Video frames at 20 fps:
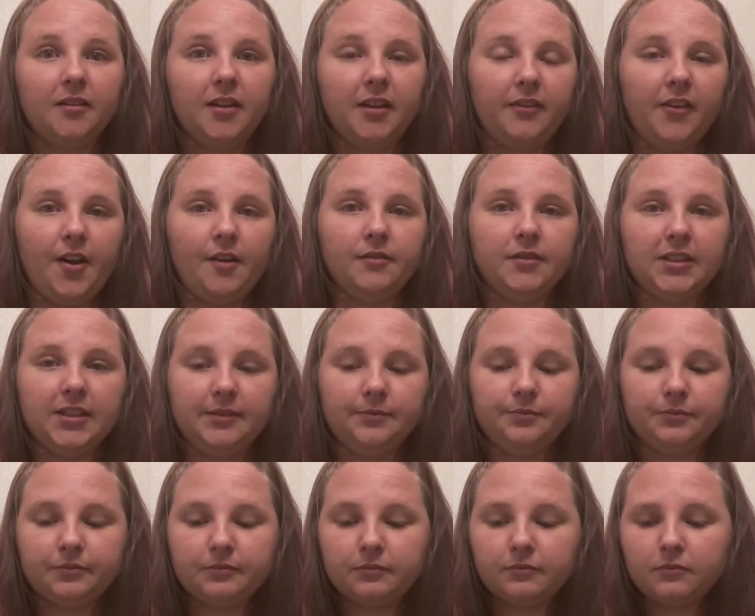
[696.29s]
They found
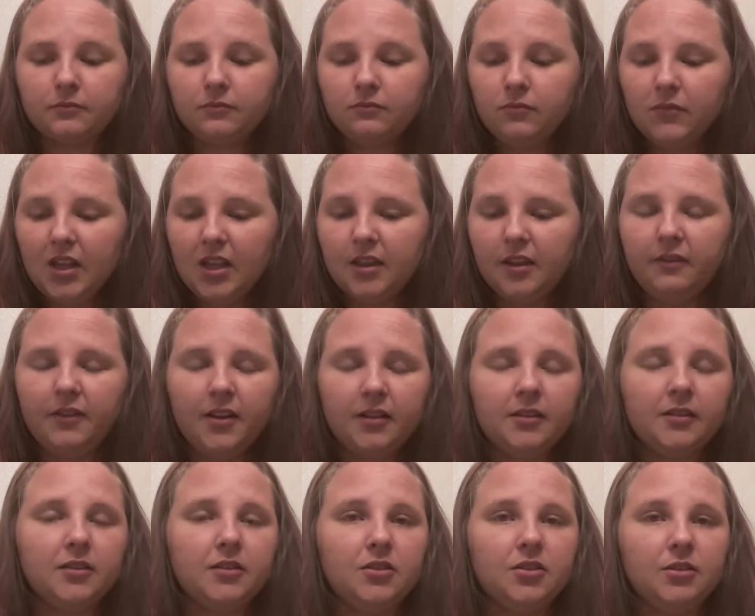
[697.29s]

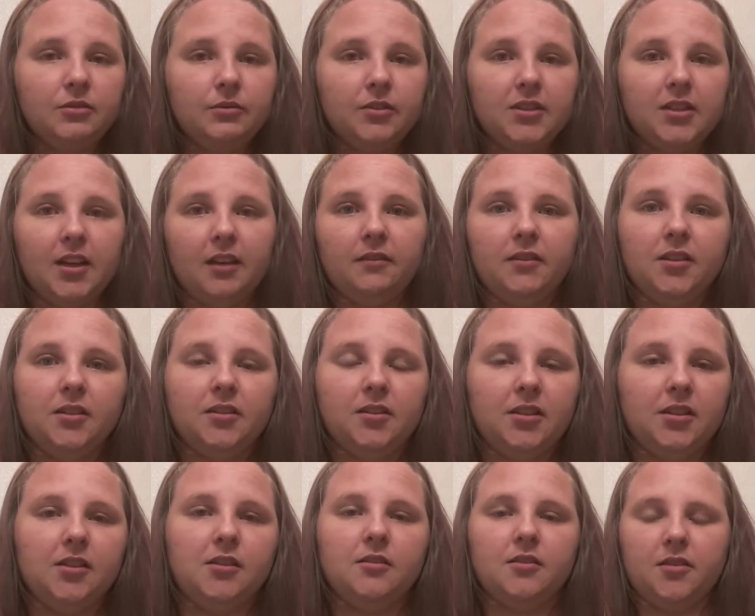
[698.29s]
out that she was having
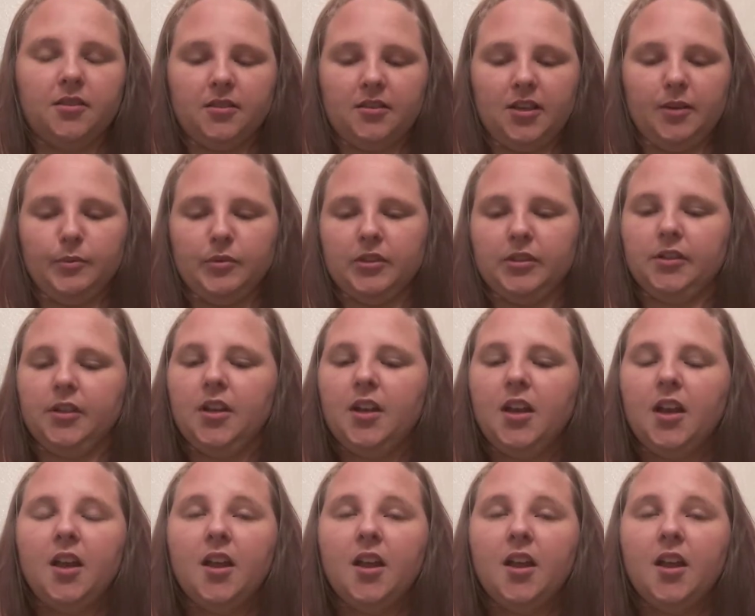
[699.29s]
the intussusception.